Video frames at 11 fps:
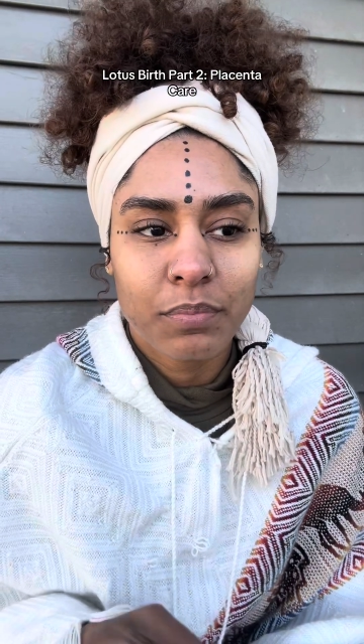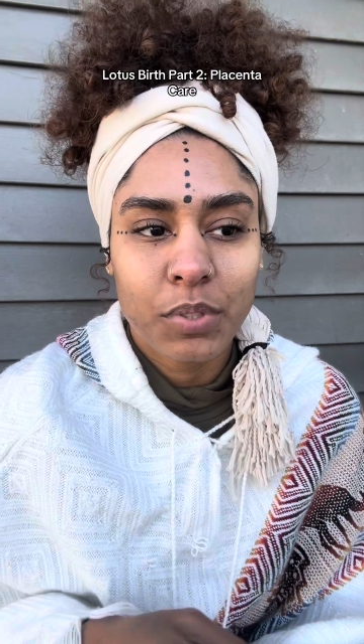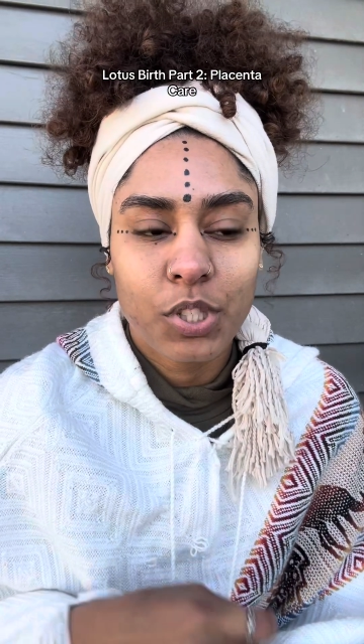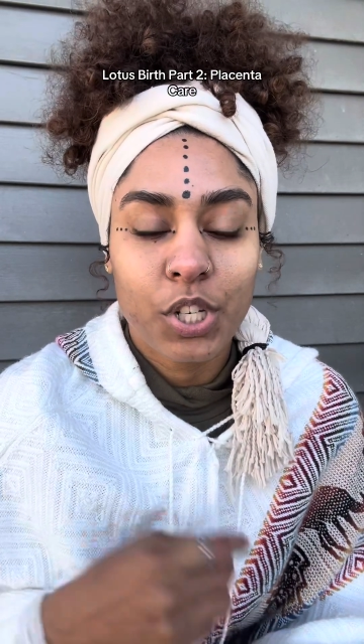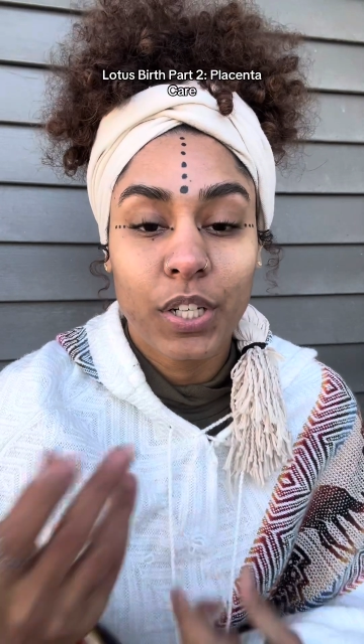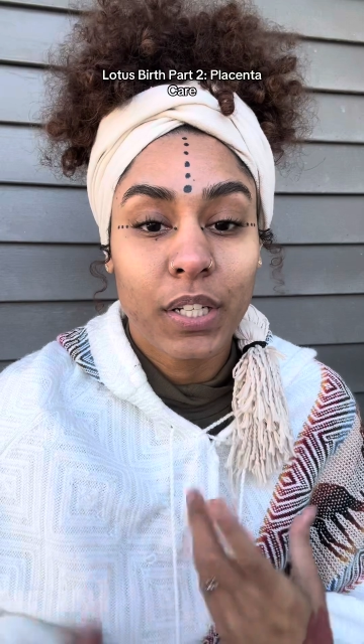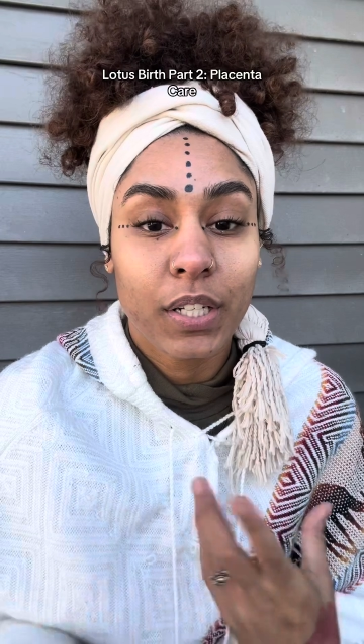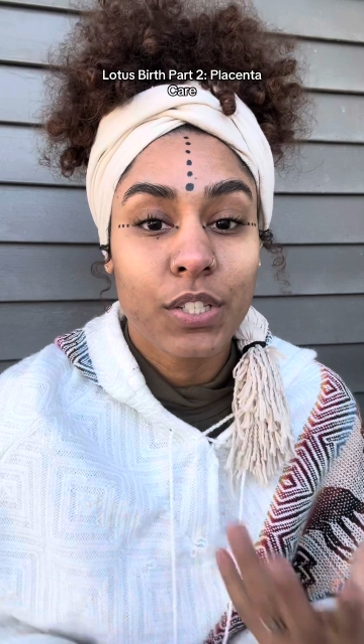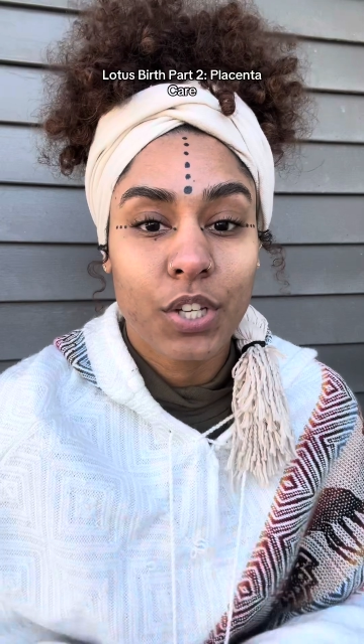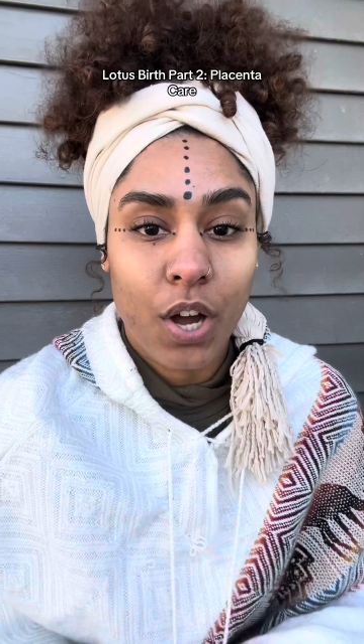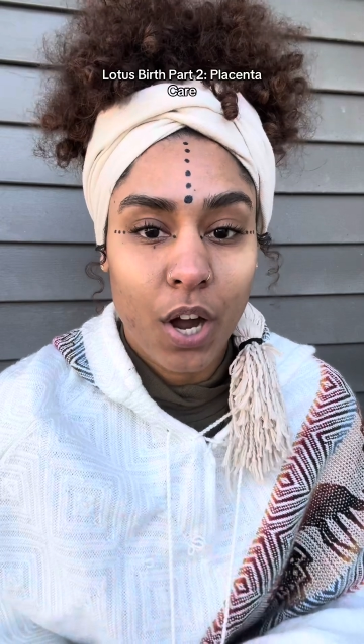turn it
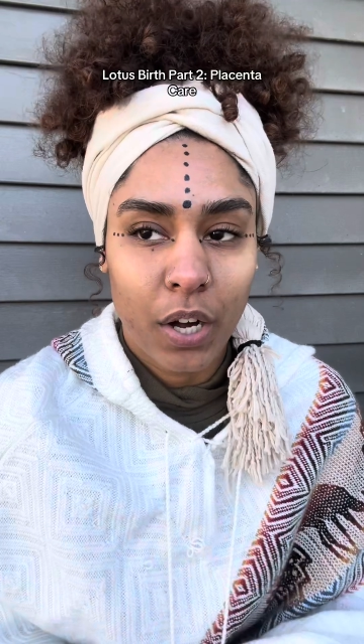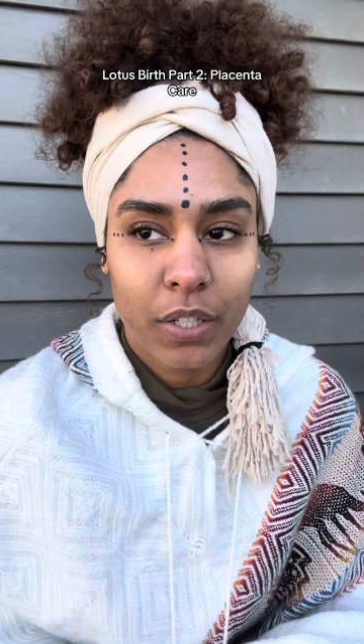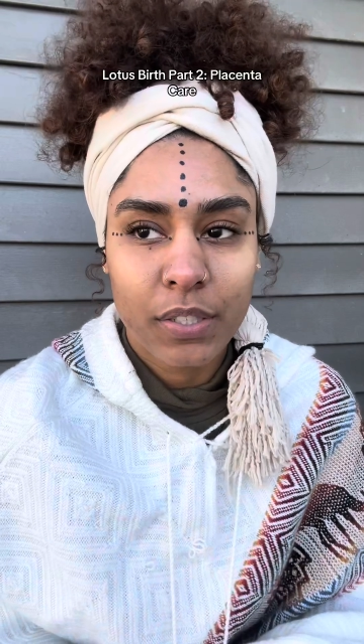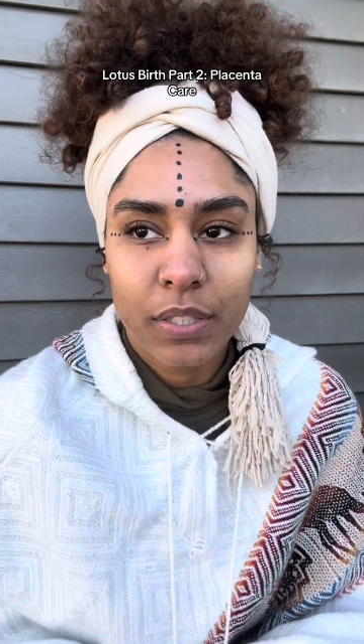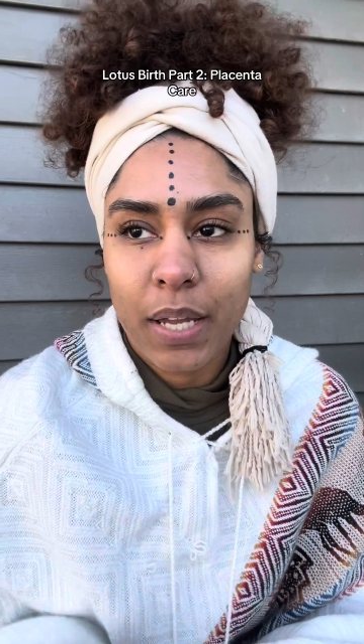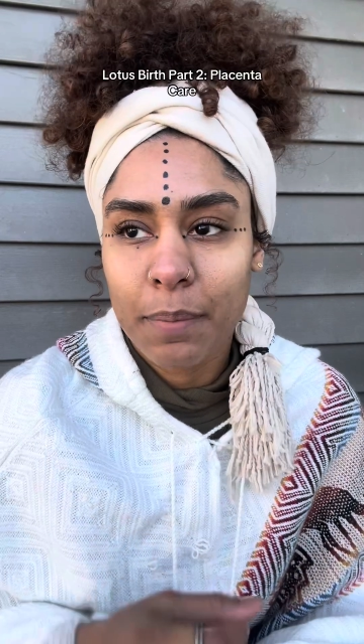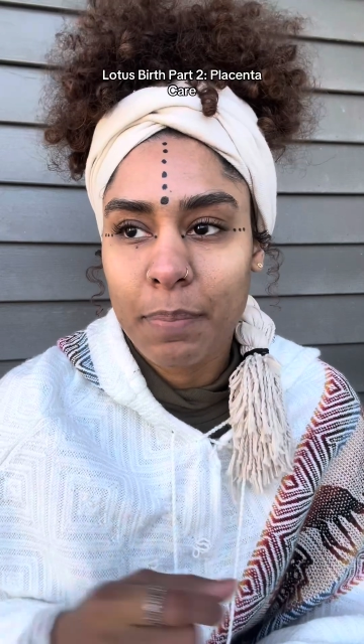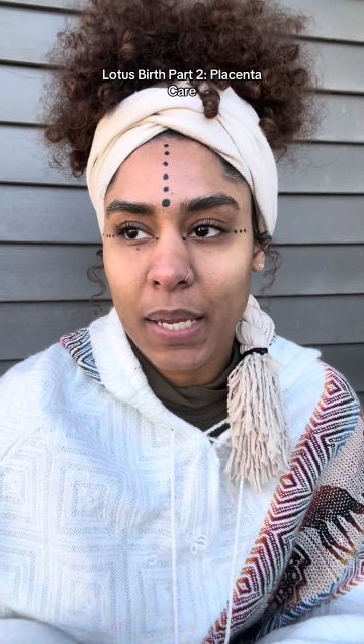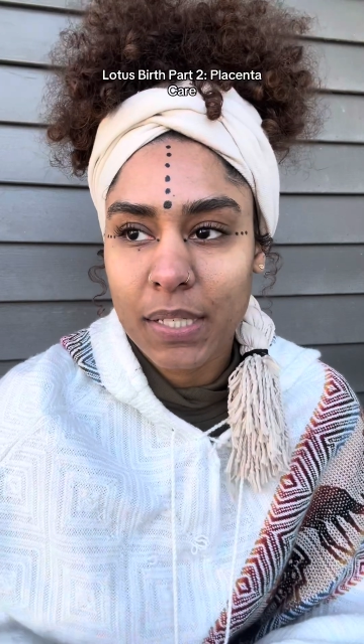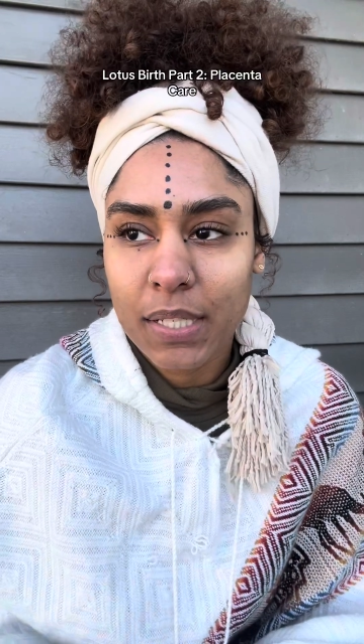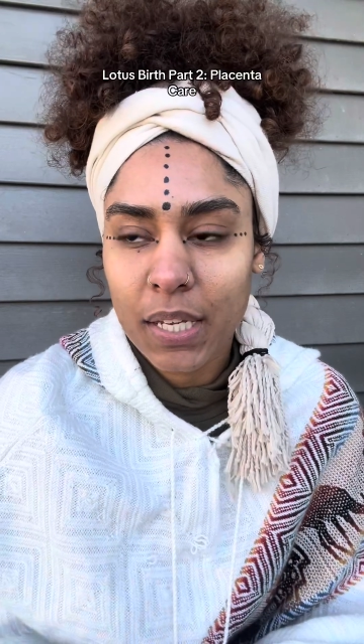into art, like
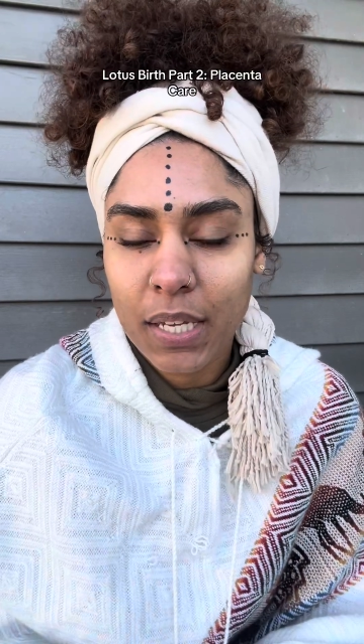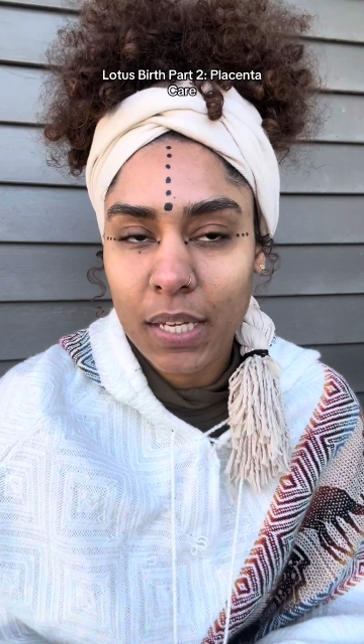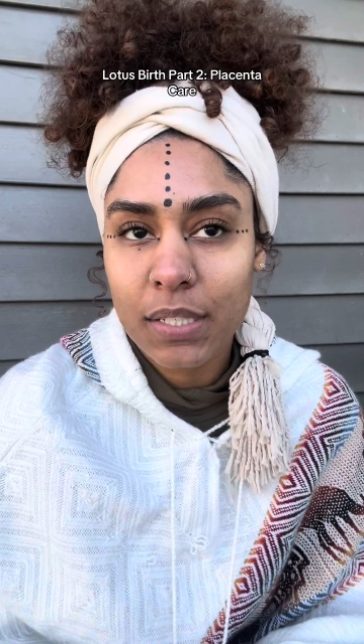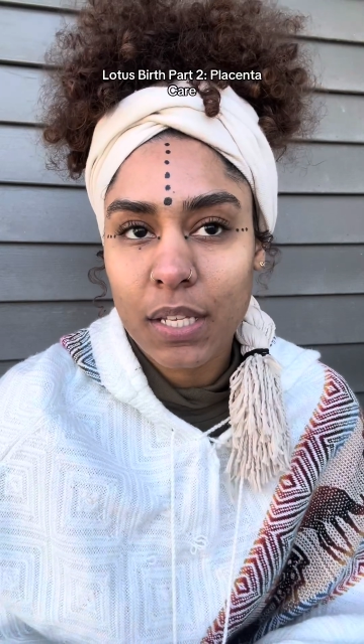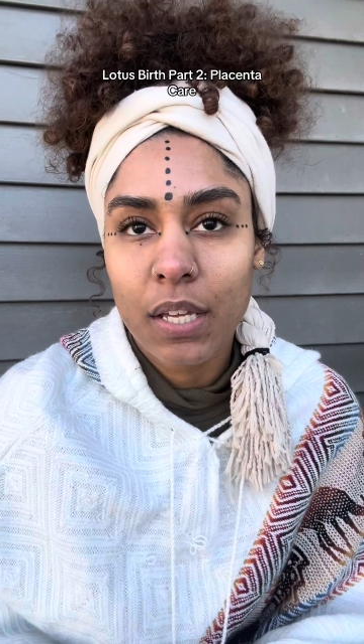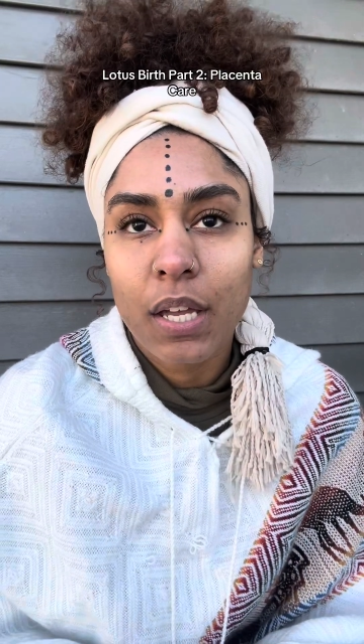painting it,